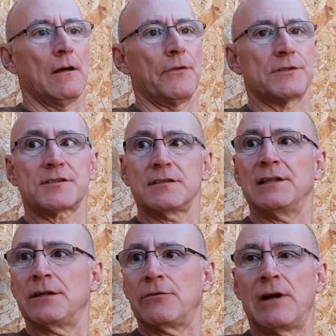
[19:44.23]
that's
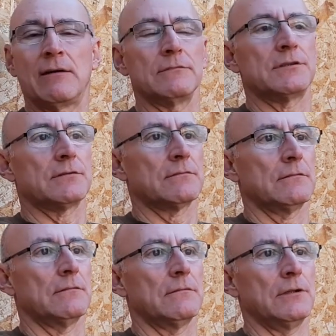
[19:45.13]
in and around
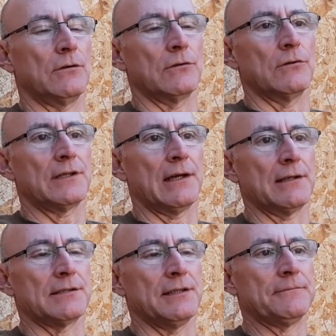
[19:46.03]
your
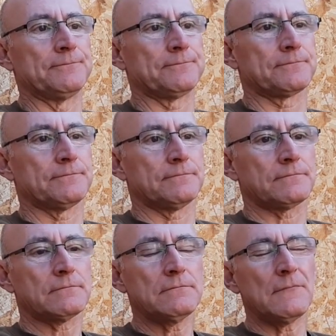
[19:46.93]
locality.
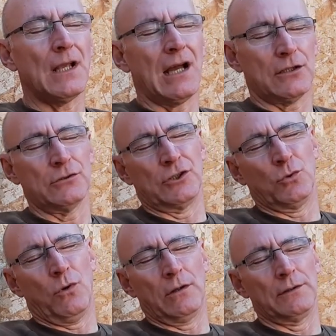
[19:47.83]
I could
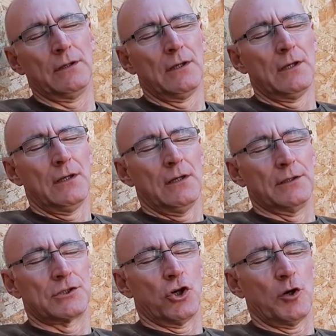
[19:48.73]
go on
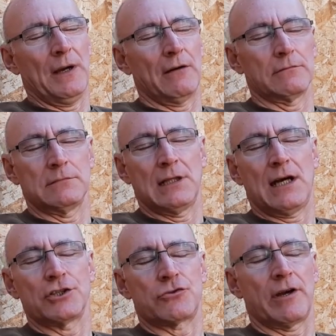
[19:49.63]
and talk about
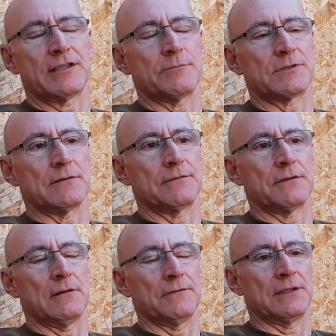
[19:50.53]
larger items
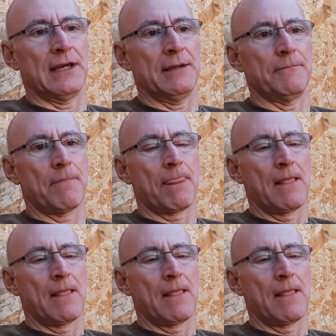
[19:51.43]
of game